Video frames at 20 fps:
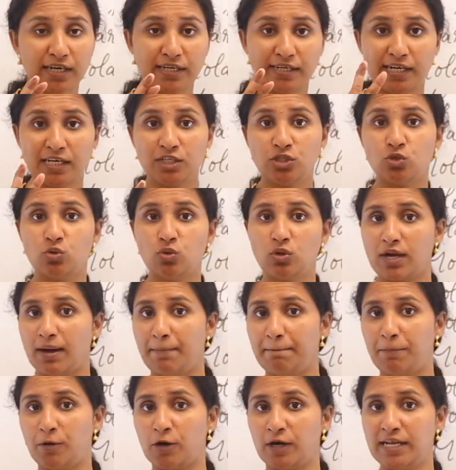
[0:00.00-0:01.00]
contains 2
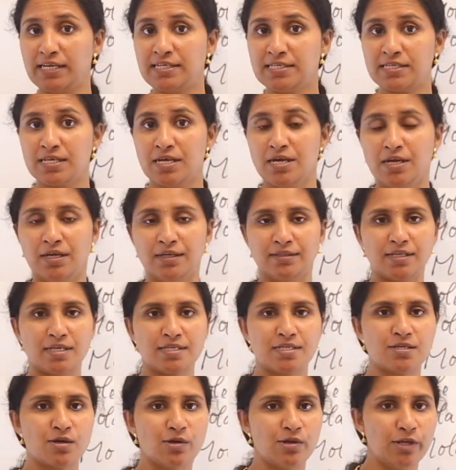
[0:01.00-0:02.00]
components, the
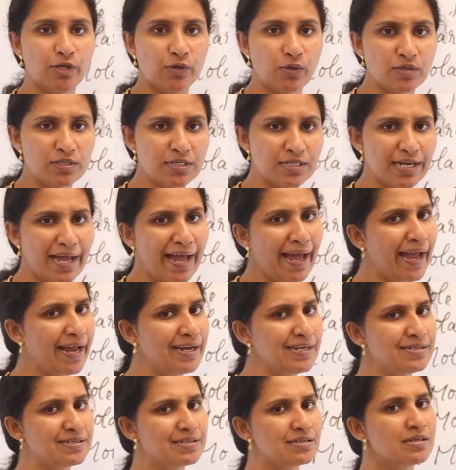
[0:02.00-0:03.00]
solute and